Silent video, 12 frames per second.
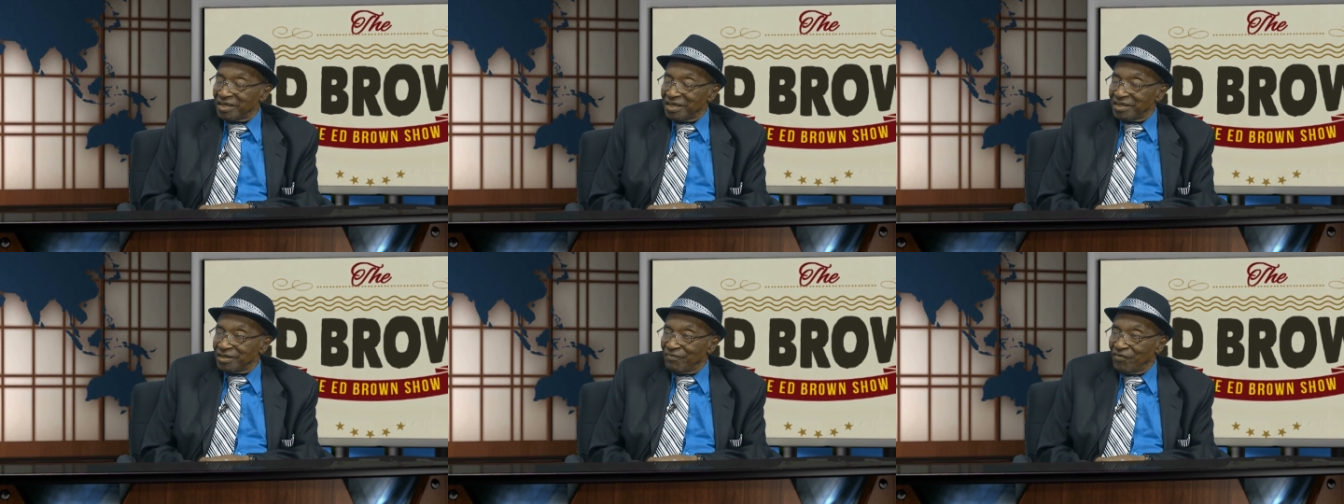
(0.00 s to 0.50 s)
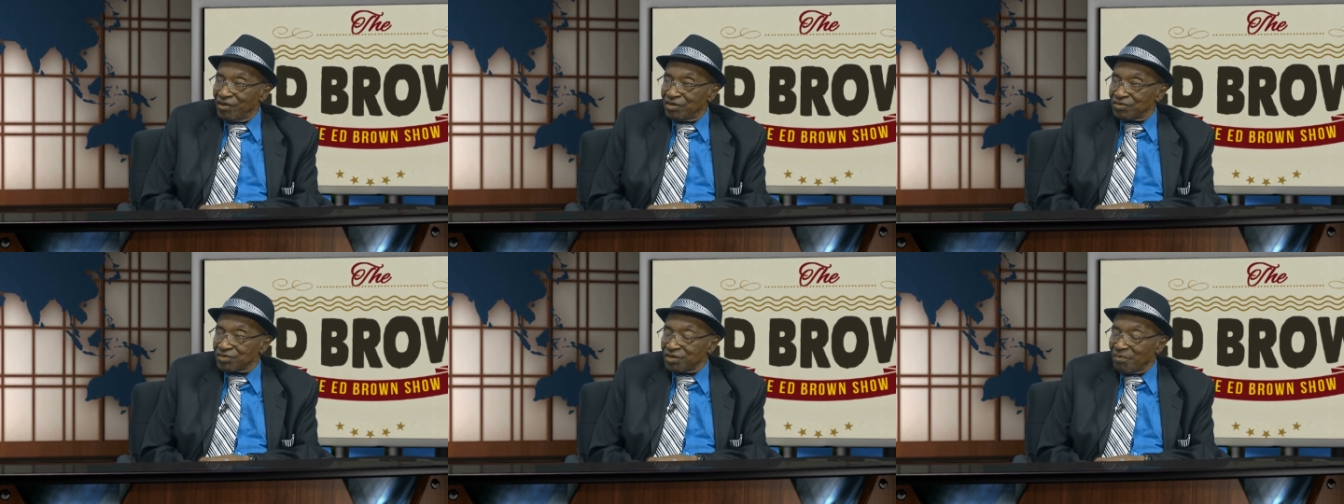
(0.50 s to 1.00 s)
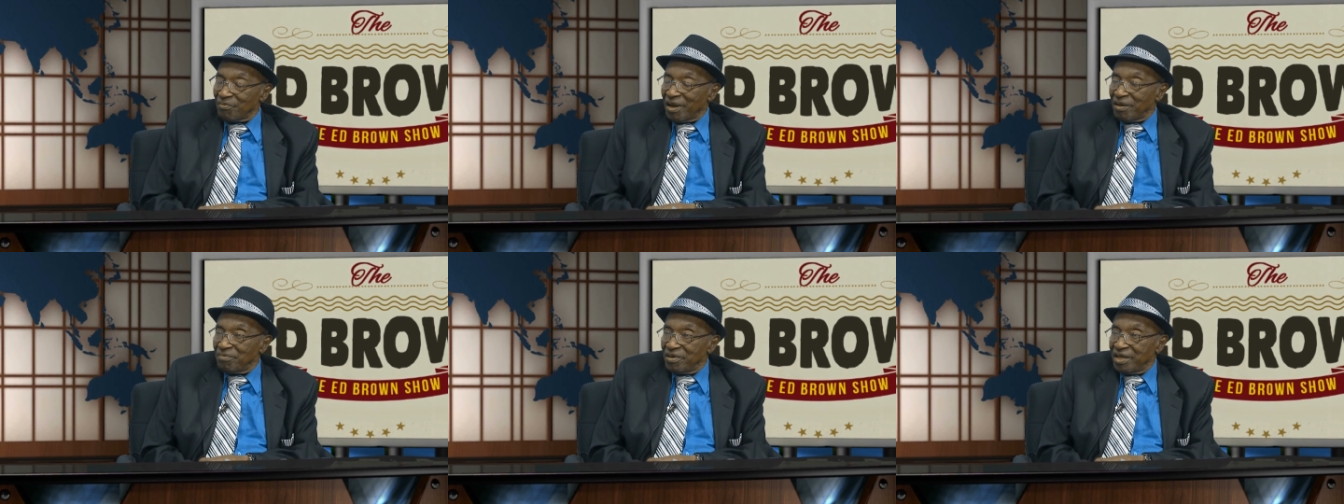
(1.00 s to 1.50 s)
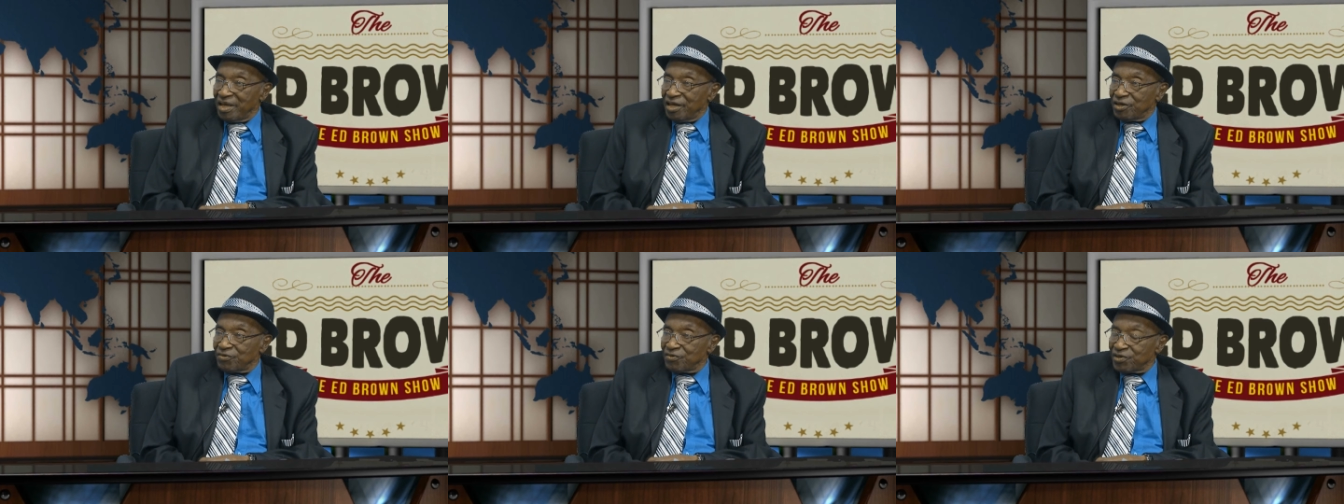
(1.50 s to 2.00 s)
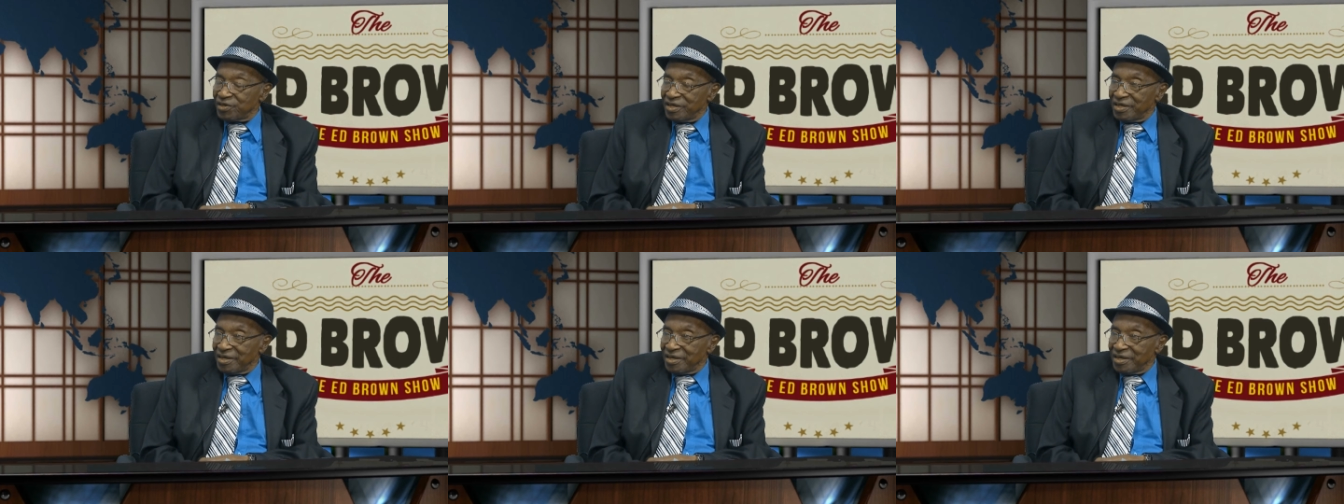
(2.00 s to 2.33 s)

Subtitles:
individuals that might be interested